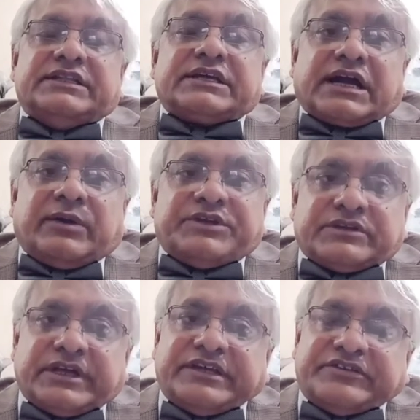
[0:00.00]
in the
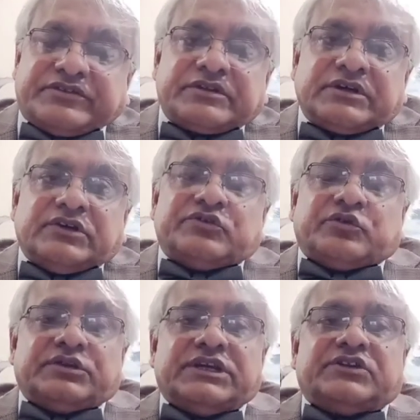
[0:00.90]
coming days
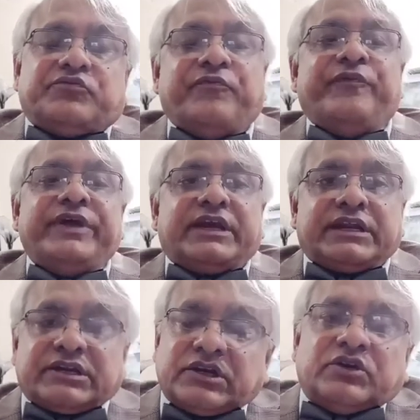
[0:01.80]
so that
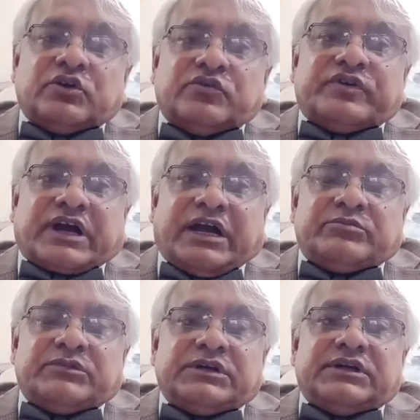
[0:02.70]
we can
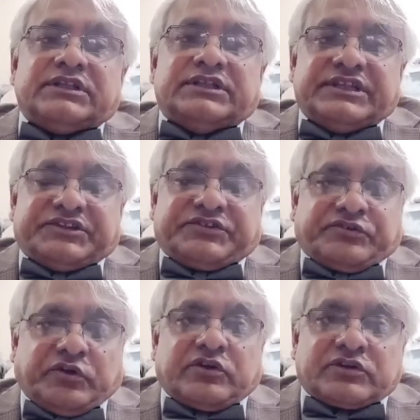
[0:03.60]
overcome this
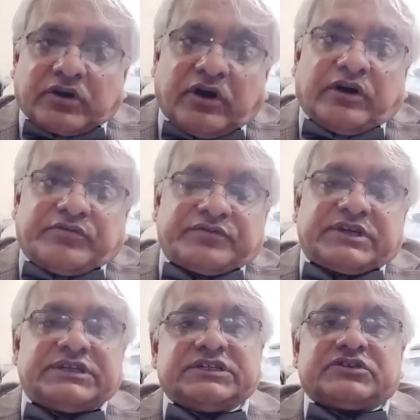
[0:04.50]
sort of
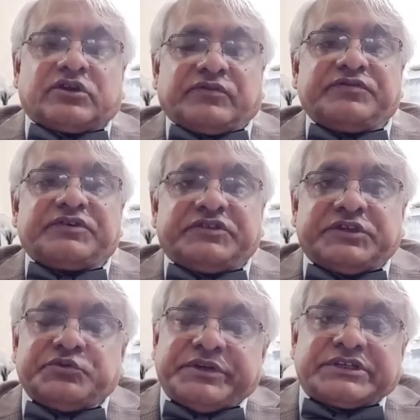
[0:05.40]
catastrophic
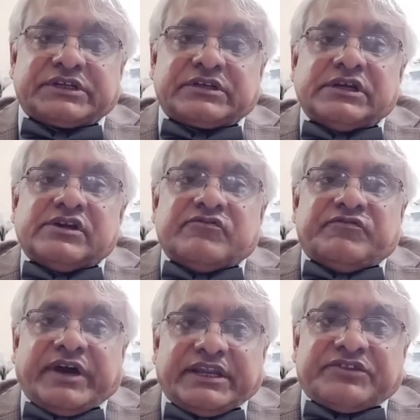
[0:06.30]
situation
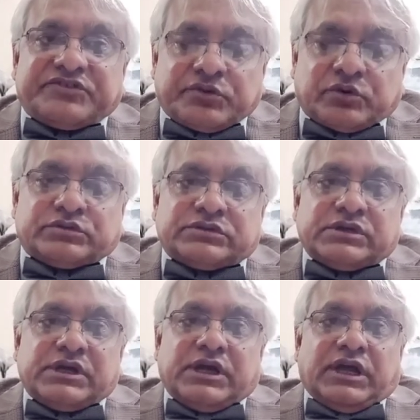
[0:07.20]
very
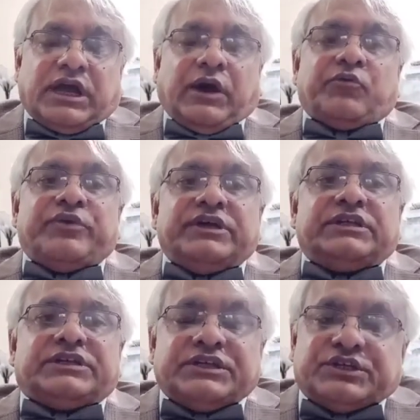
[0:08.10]
soon.
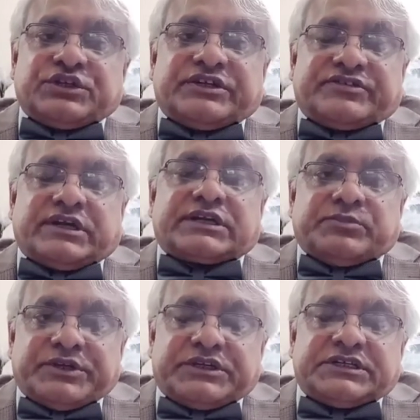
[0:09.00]
We, the teachers, are
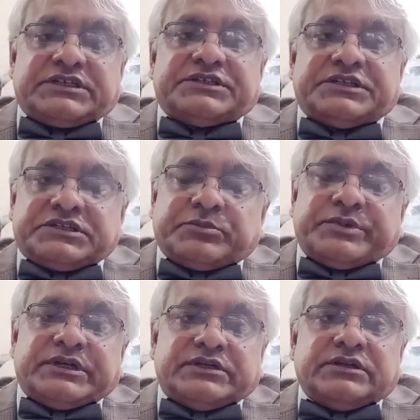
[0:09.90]
committed and
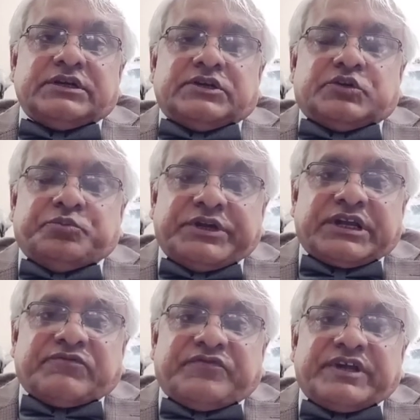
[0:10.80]
determined to
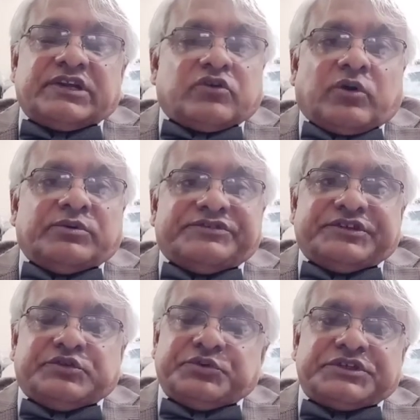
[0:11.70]
bring a very
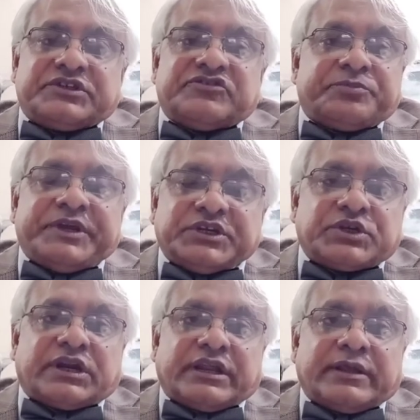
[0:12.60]
normal situation,
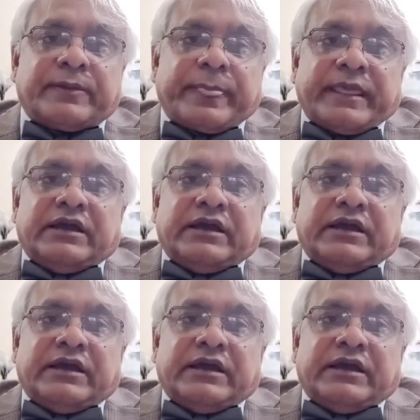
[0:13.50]
especially